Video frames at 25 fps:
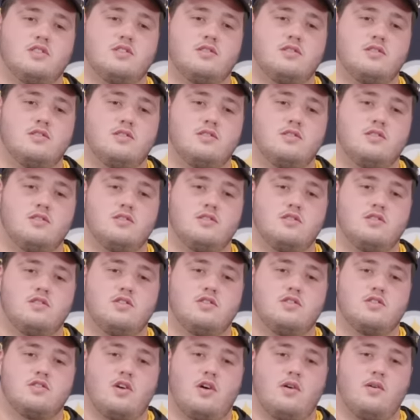just
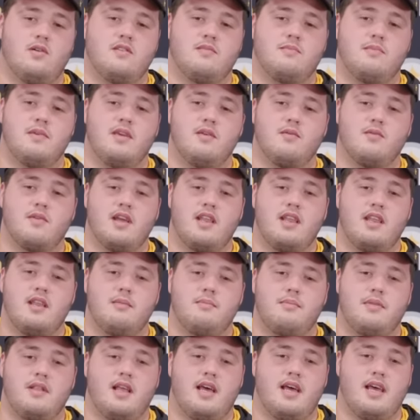just always being ready
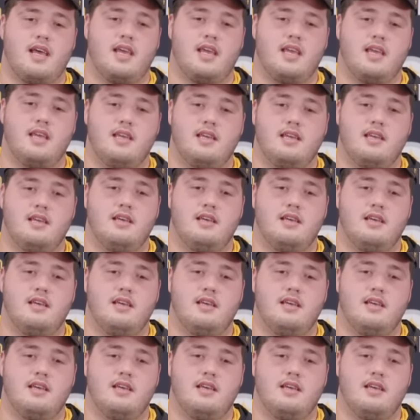to play.